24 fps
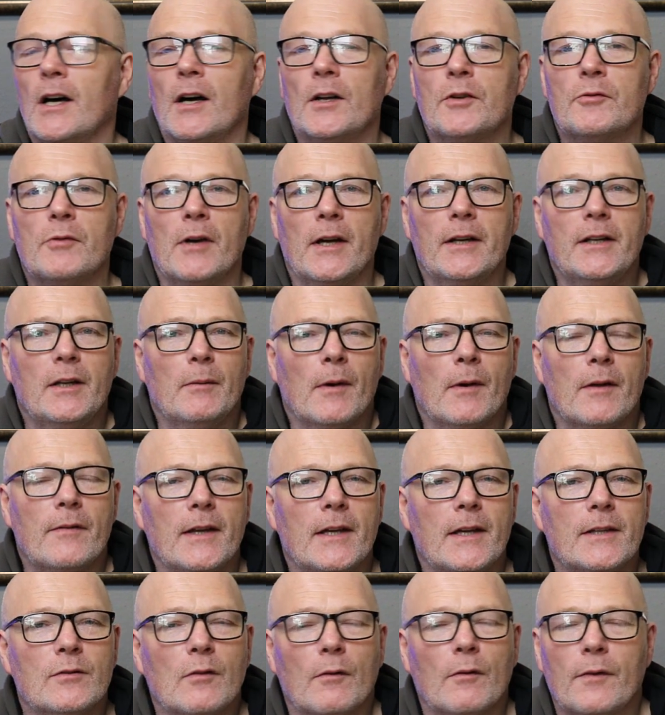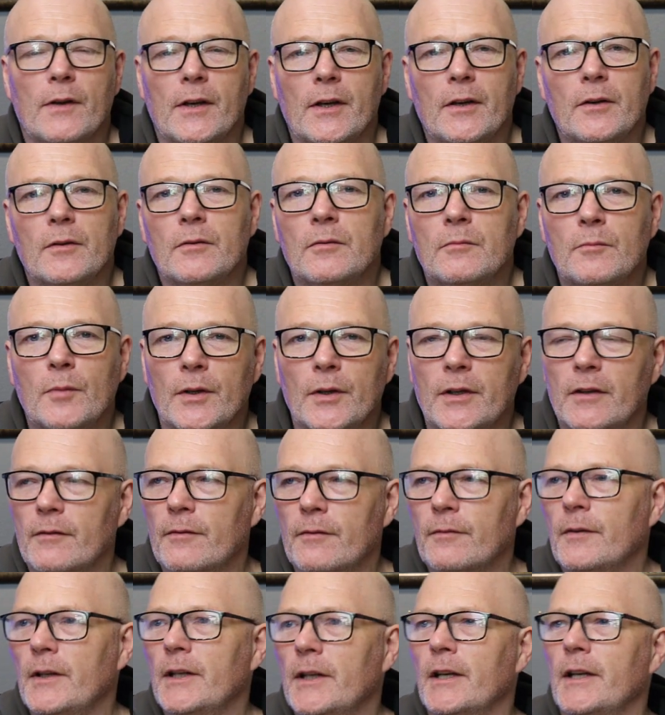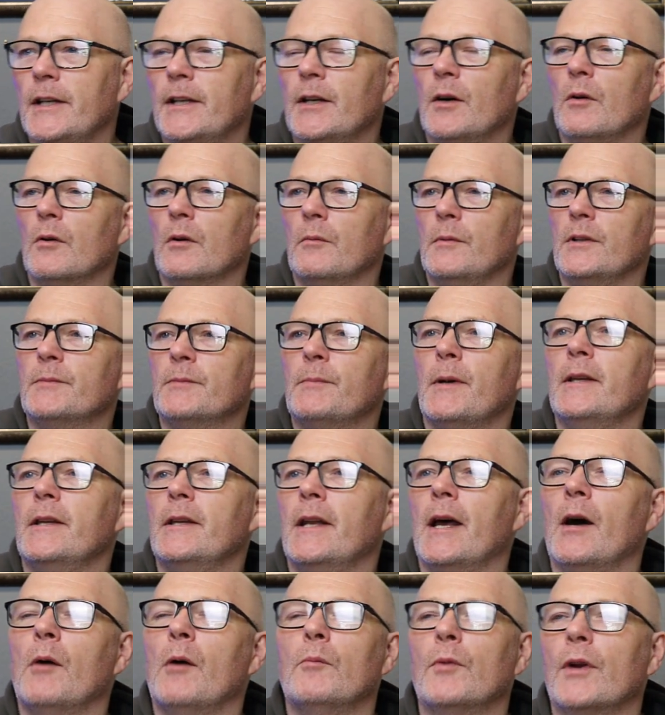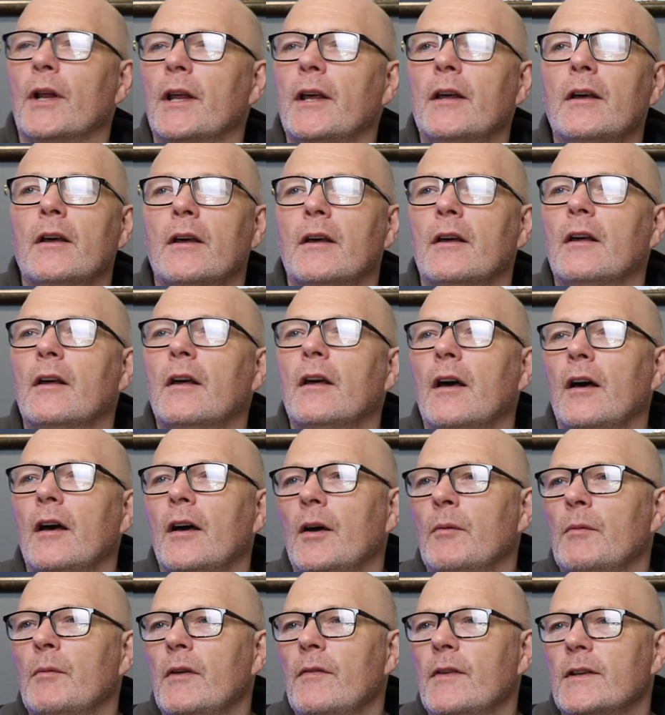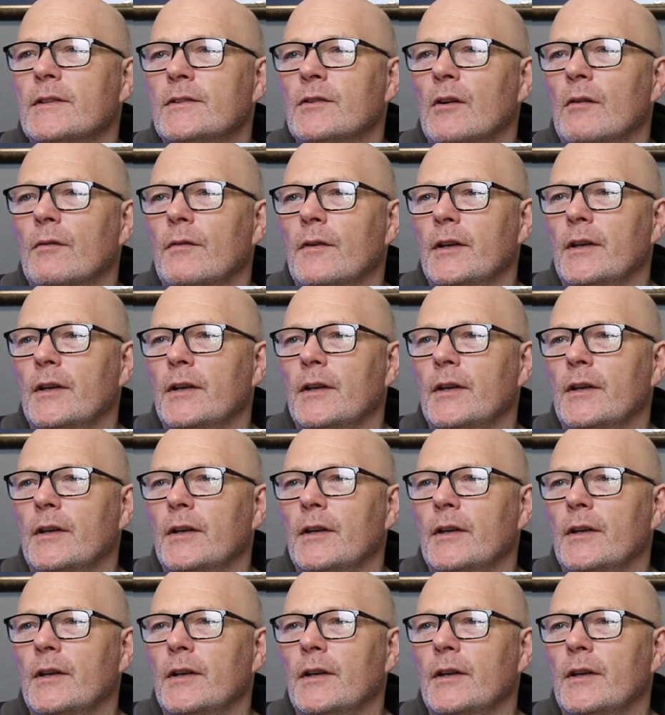trading, you might think it's not for you, but you don't want to be spending out money if it's not for